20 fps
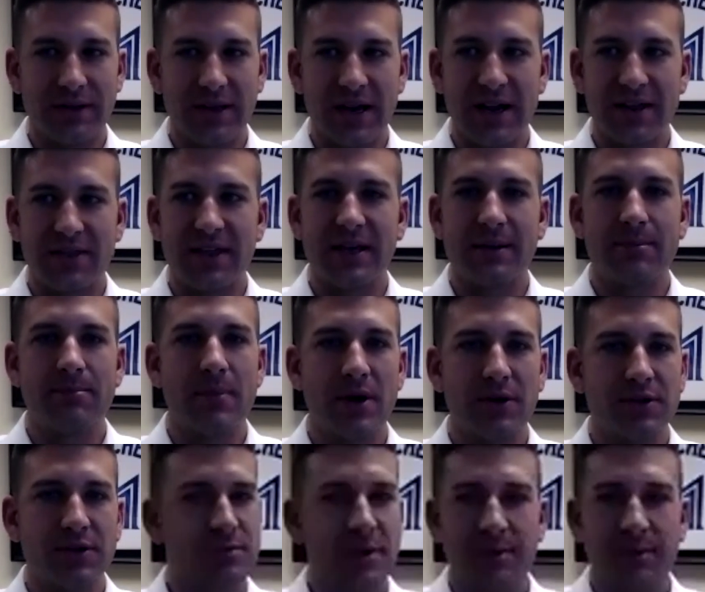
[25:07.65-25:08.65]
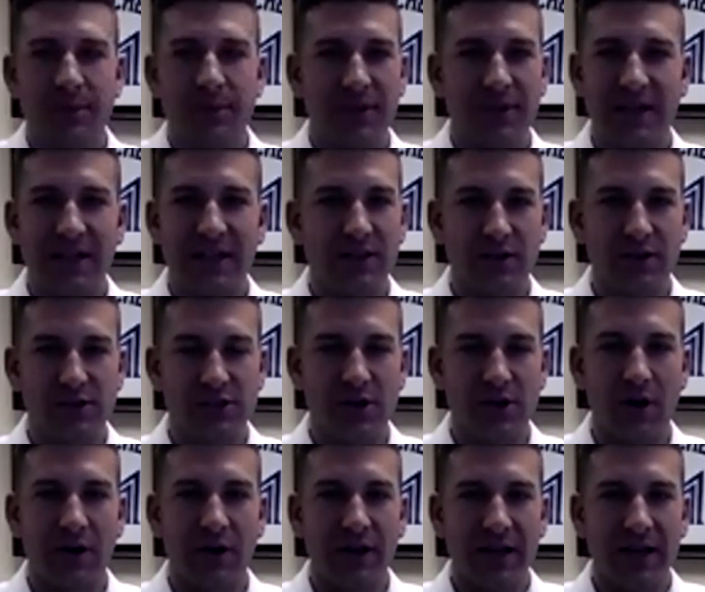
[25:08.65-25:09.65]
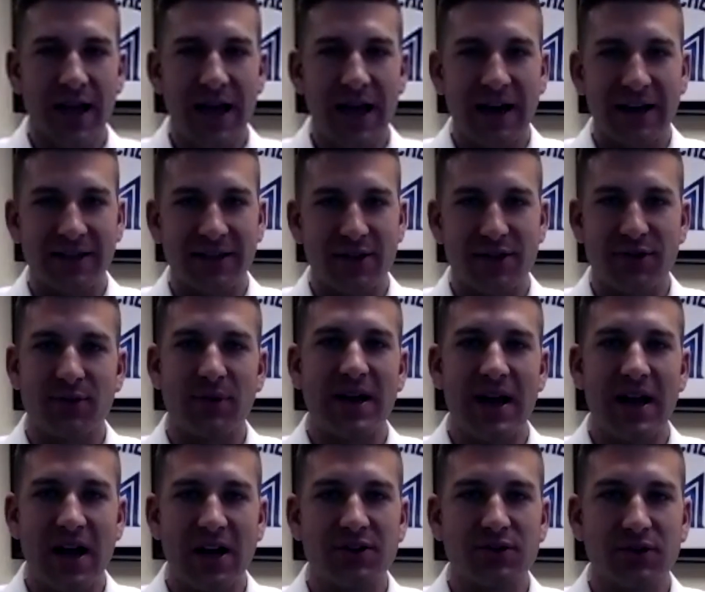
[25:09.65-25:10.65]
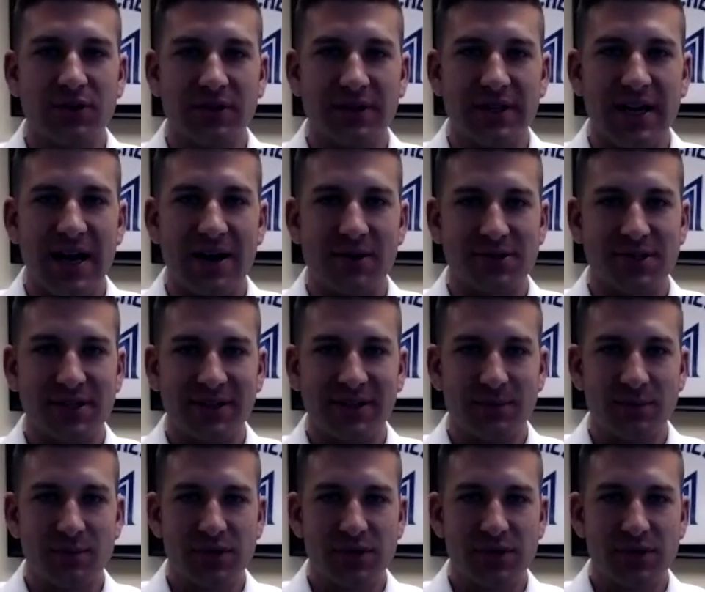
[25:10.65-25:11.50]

that I think most people think they're starting at the 300,000.